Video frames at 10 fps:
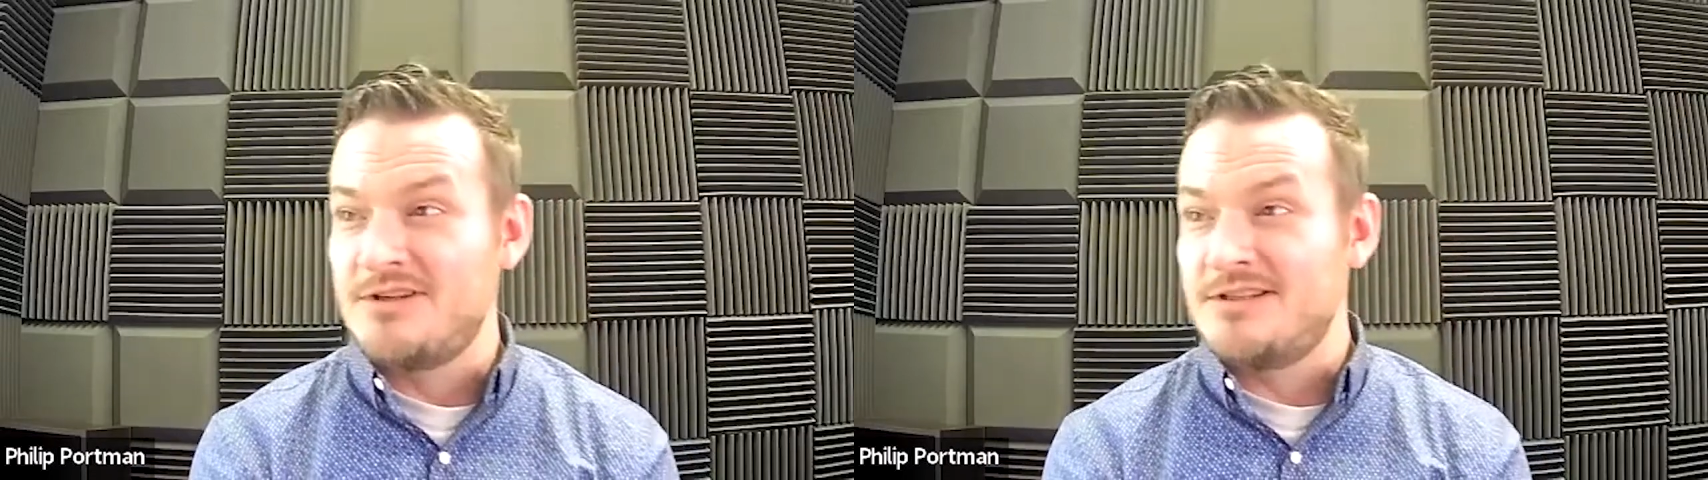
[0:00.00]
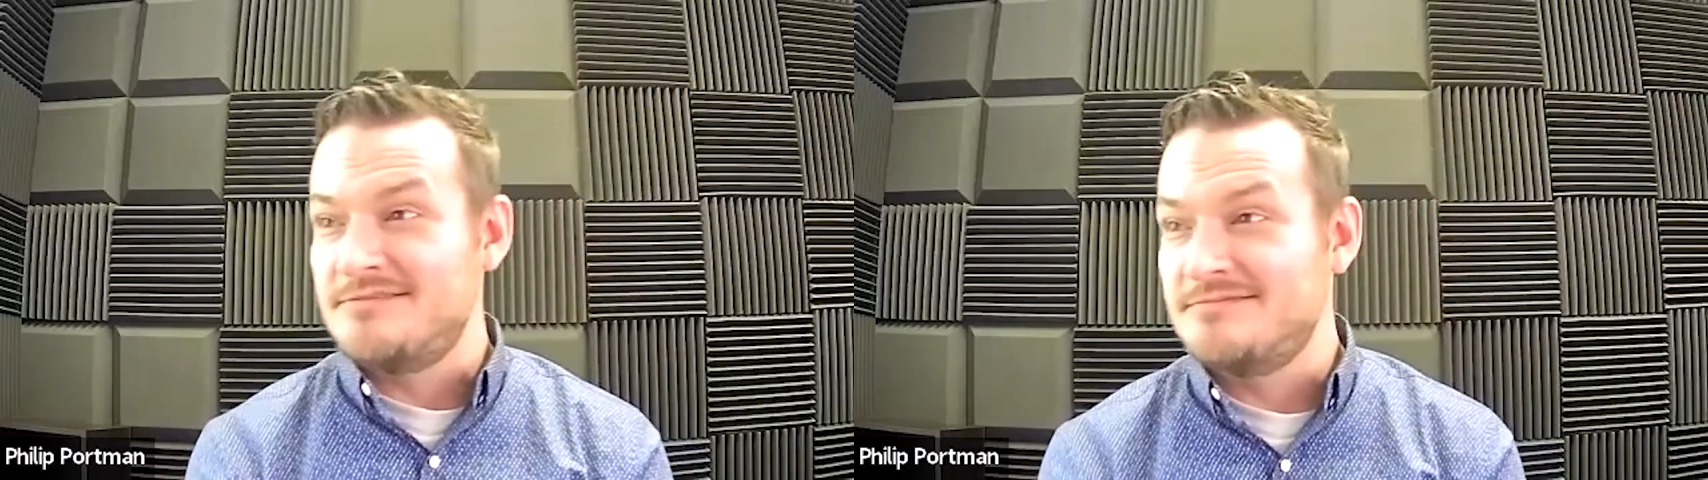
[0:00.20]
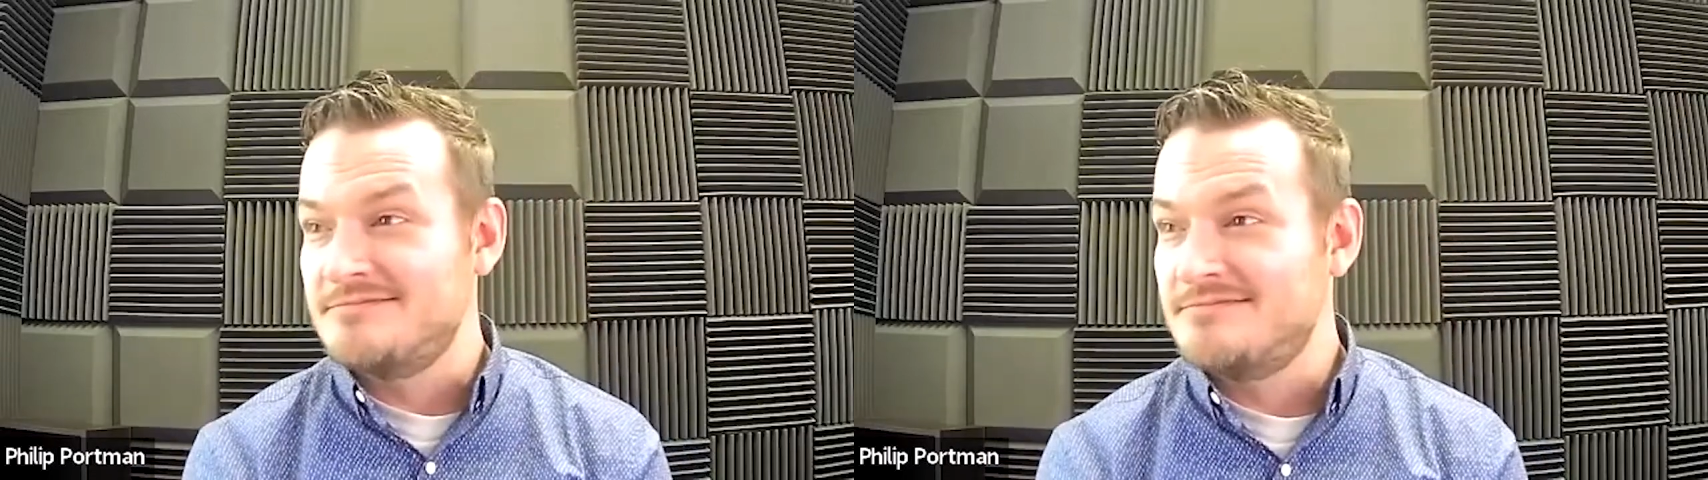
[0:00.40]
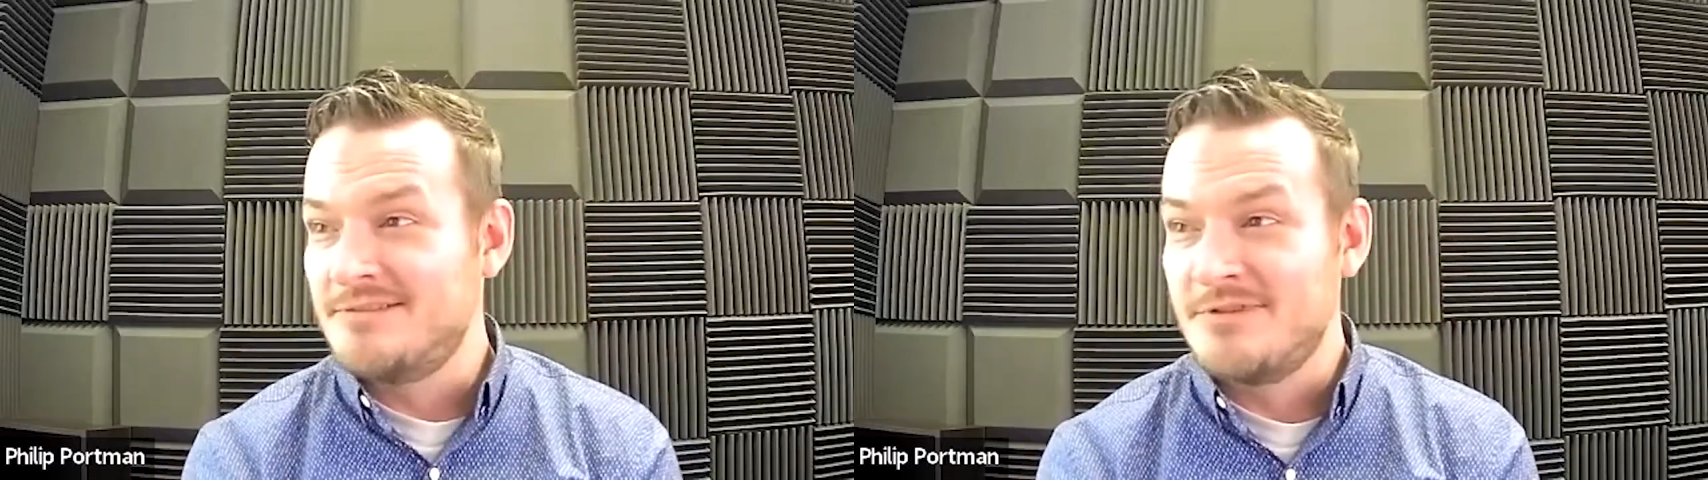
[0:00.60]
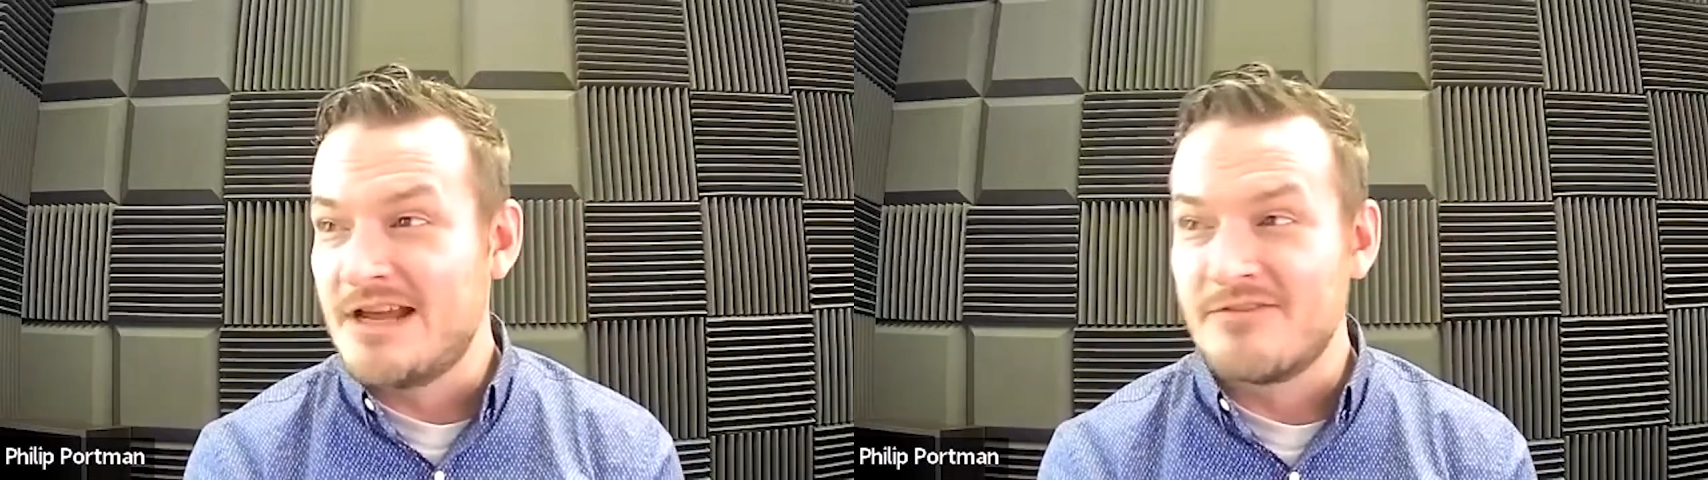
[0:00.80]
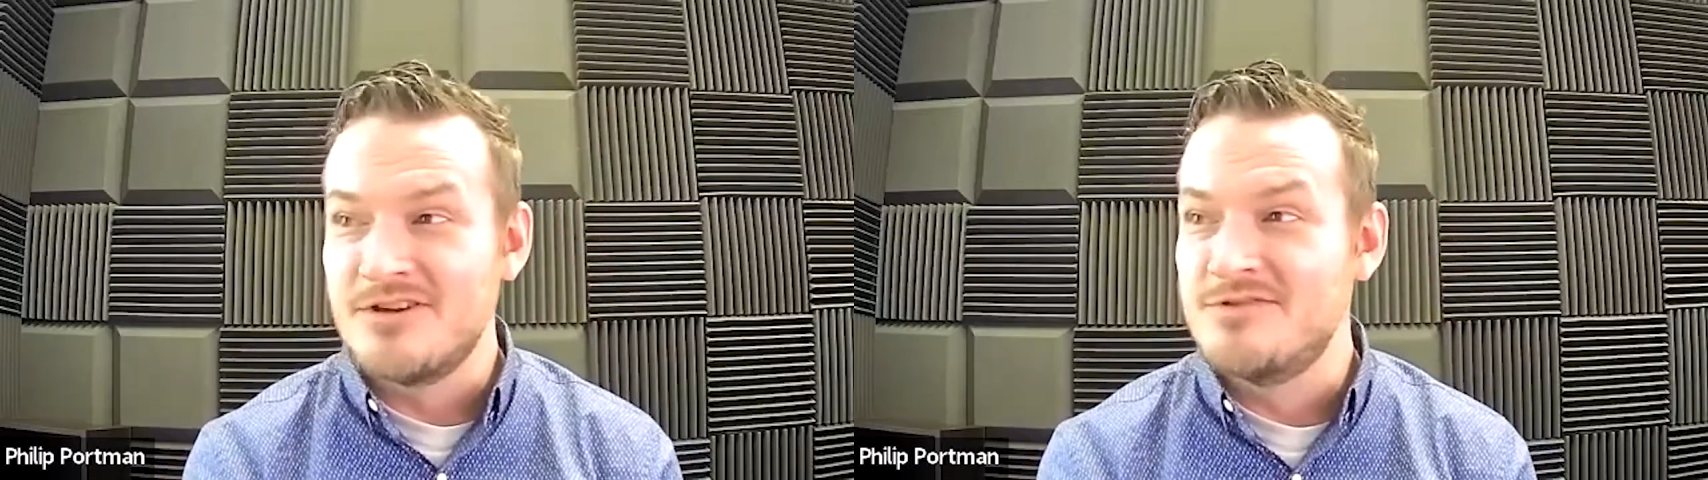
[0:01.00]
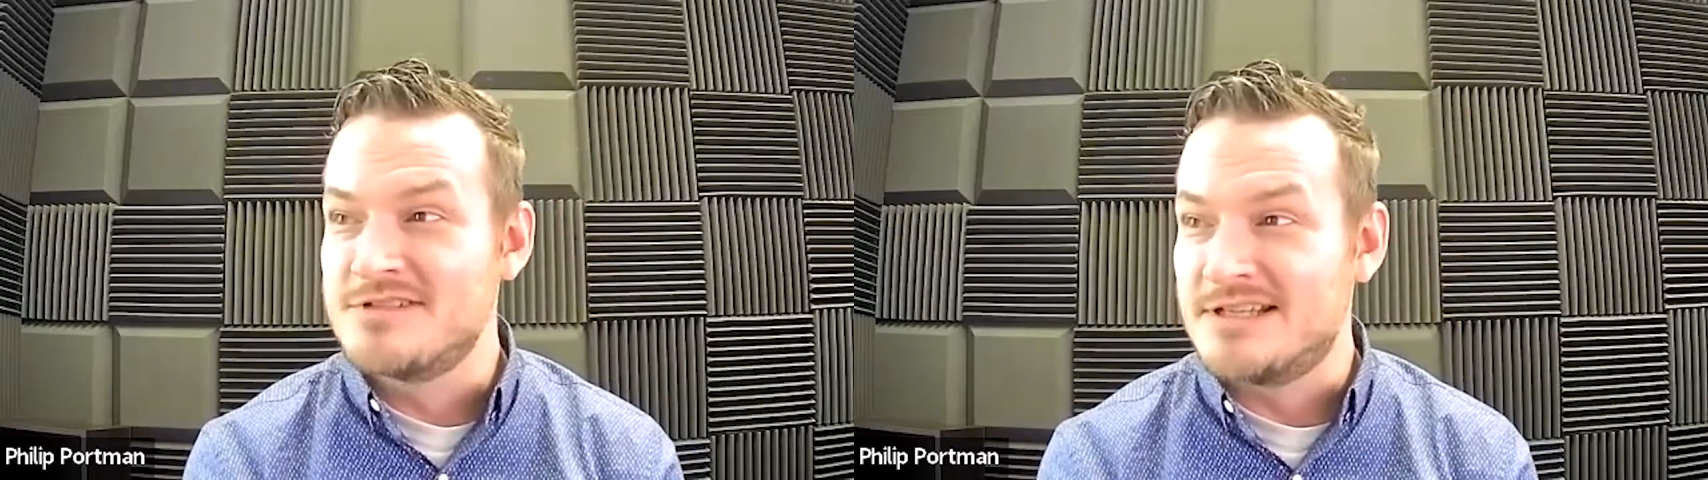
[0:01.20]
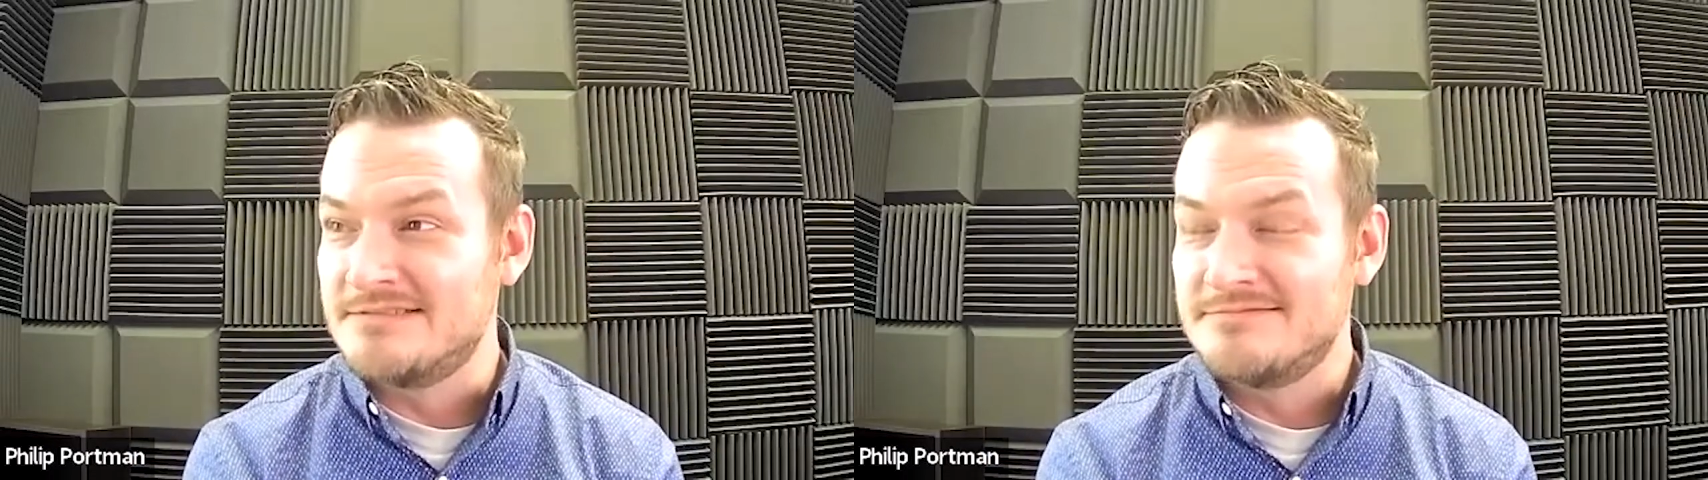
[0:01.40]
it, and we never
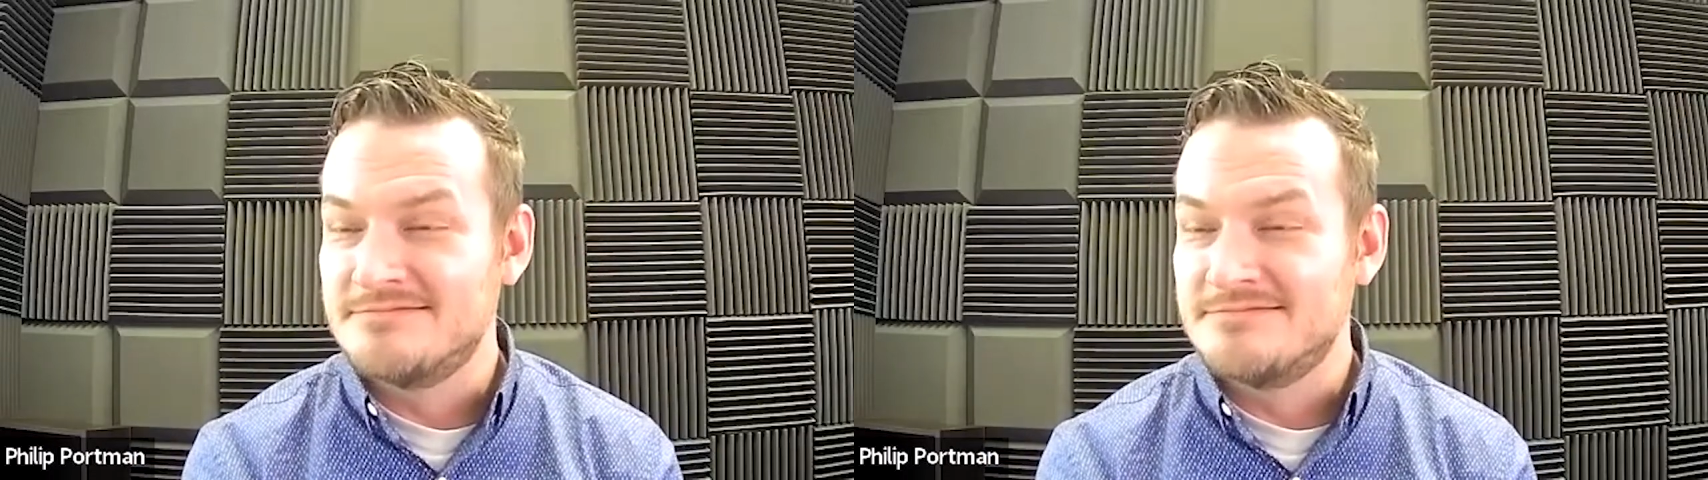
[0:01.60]
used it.